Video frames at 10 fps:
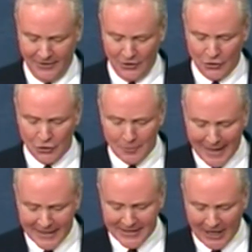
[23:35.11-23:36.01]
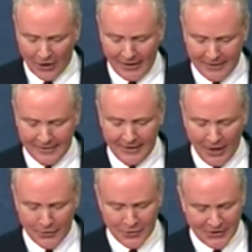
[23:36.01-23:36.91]
humanitarian and
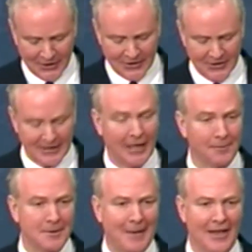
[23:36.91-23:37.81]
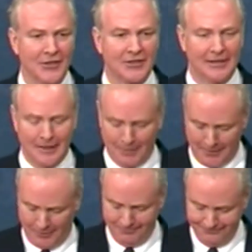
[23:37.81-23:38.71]
other assistance to help the Palestinian
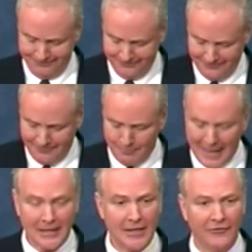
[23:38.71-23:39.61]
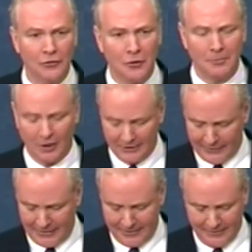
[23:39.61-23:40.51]
people, many of whom are
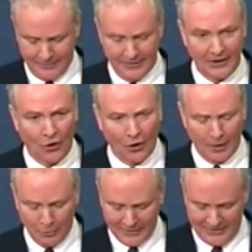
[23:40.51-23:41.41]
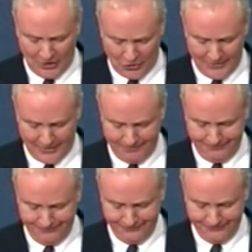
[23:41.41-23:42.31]
living in horrible conditions.
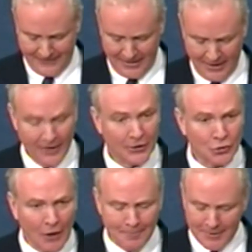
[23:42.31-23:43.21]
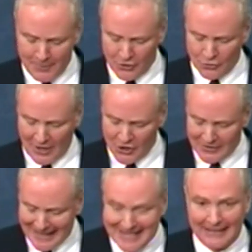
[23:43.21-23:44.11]
The Trump administration
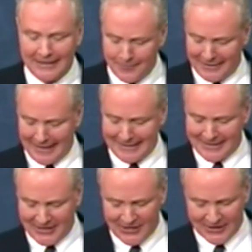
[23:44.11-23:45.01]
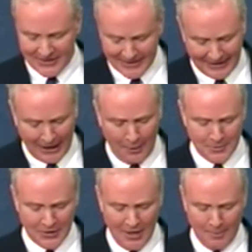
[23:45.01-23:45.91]
has eliminated assistance that
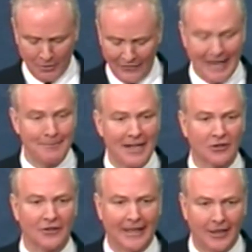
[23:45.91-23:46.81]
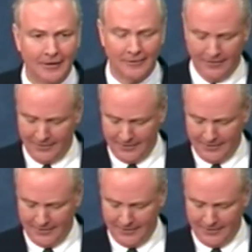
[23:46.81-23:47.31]
helps provide medical care,